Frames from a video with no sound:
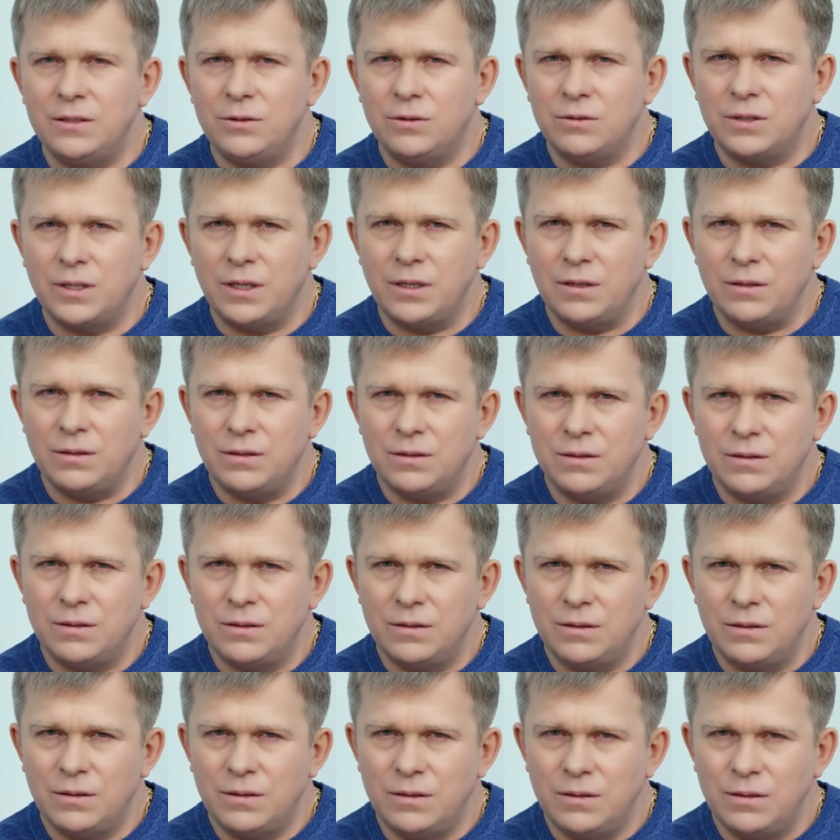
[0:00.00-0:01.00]
from the
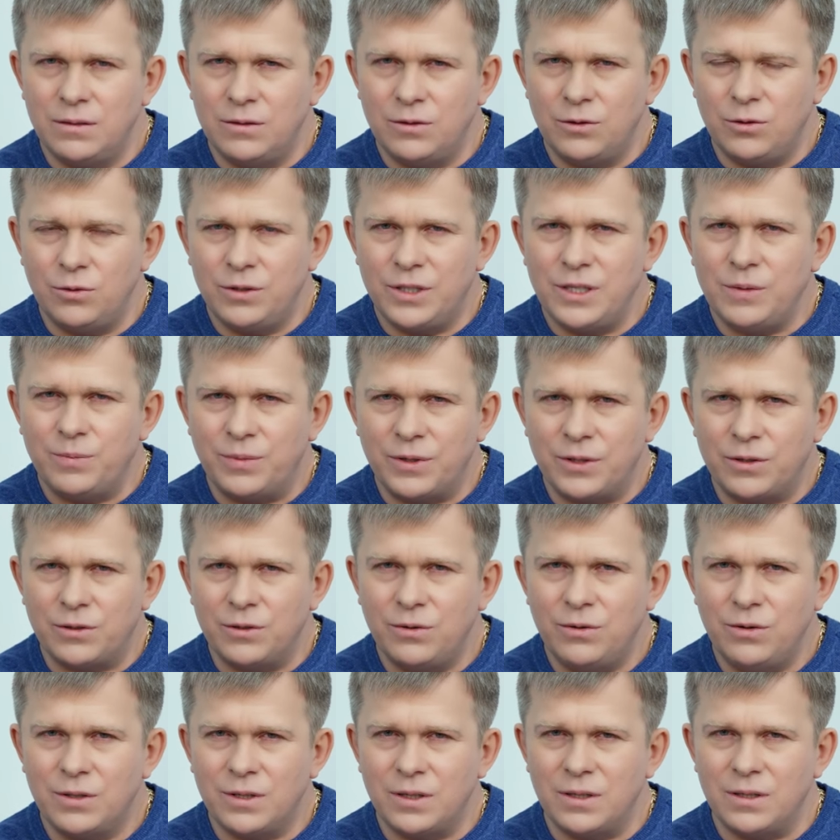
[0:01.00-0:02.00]
Prophet's stretched hand
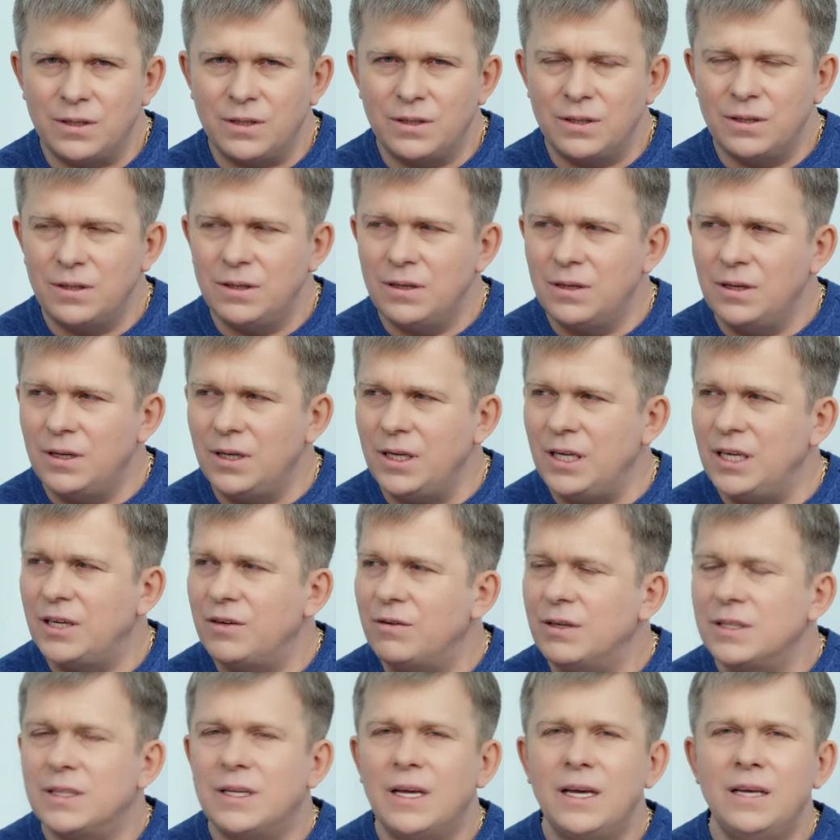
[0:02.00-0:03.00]
and
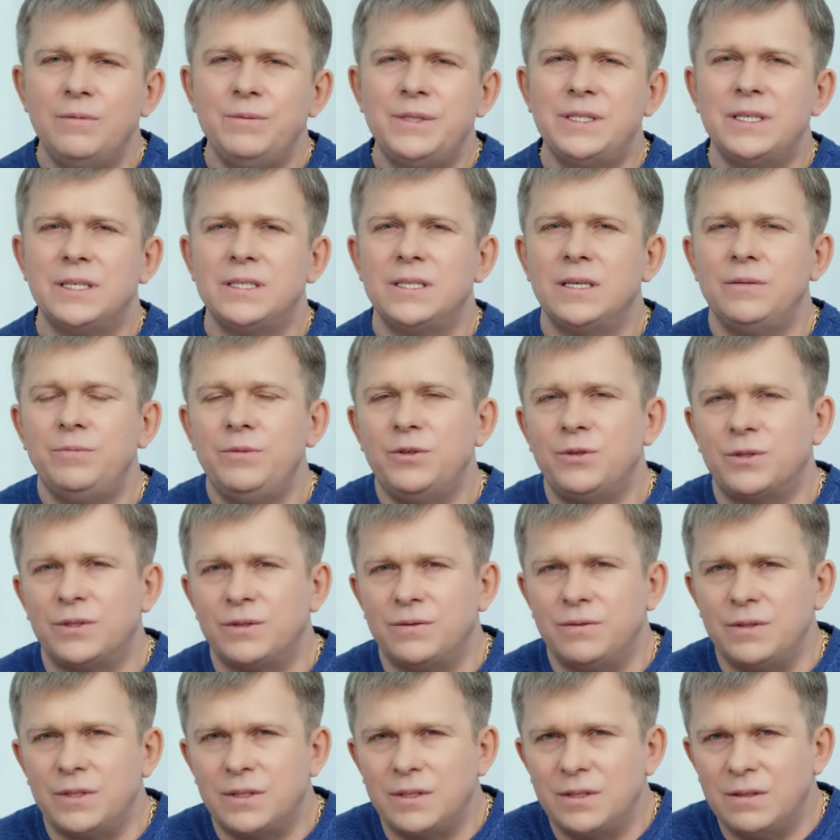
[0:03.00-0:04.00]
grasp at the dead
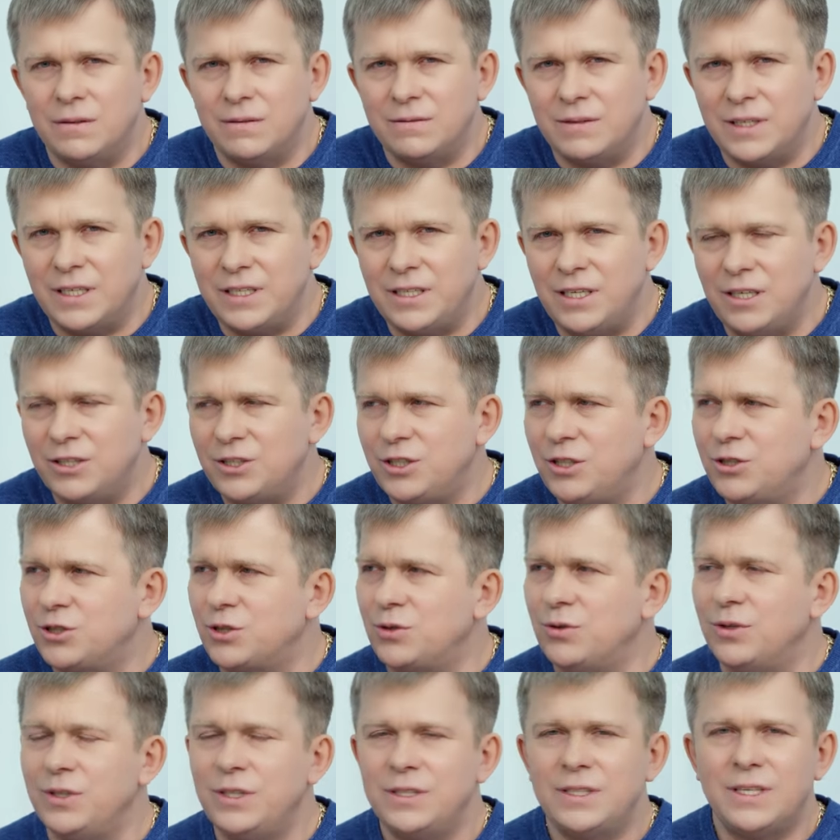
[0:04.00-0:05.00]
ones, hoping
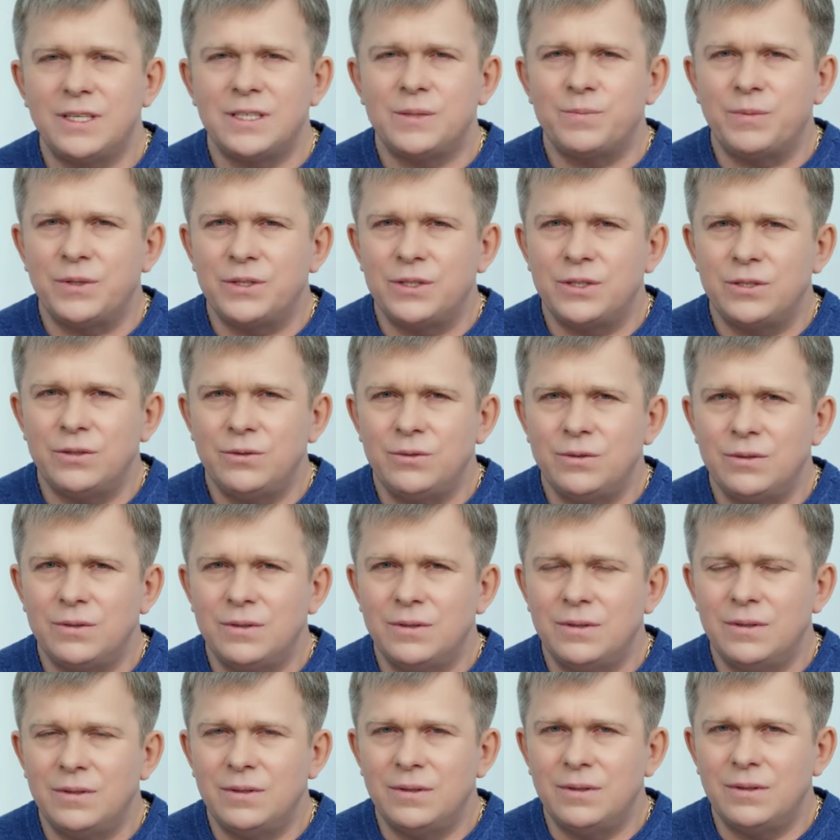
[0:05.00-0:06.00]
that they will save us?
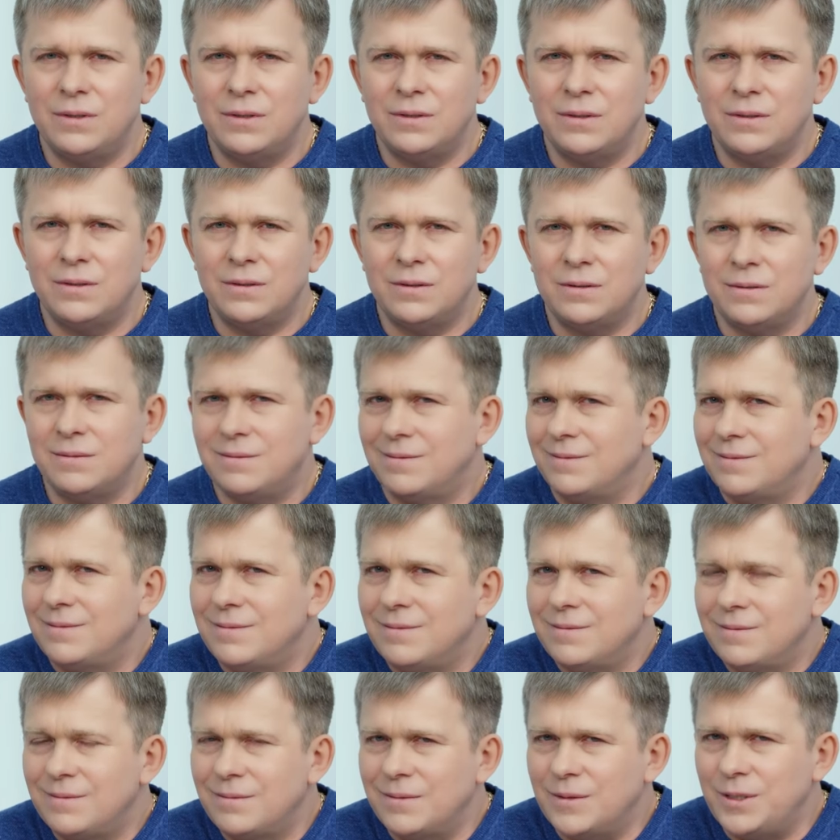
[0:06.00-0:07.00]

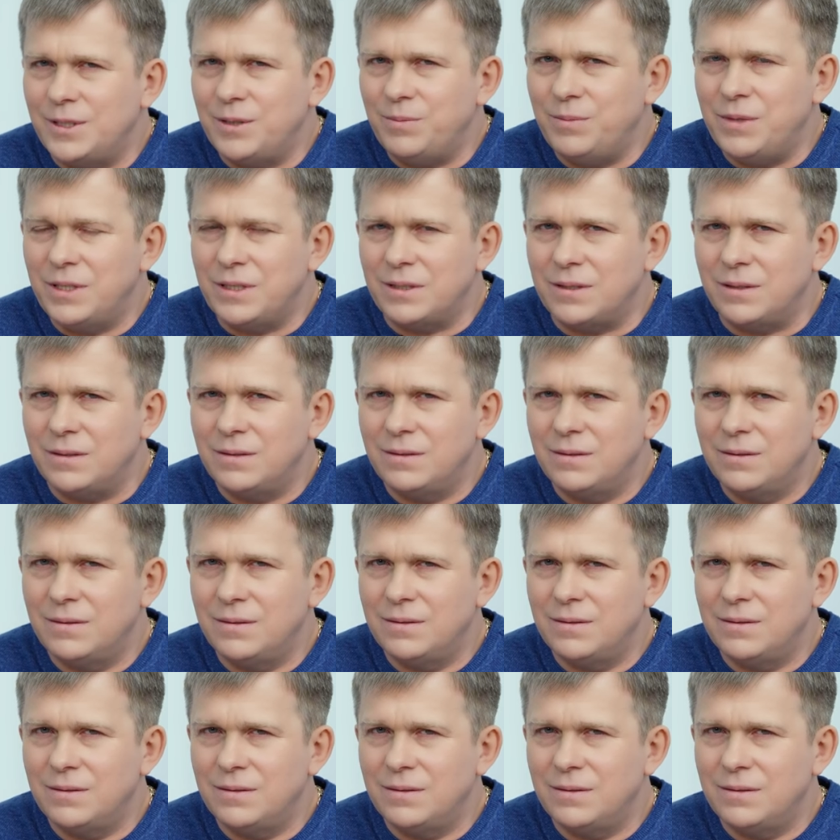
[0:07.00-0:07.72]
Guys,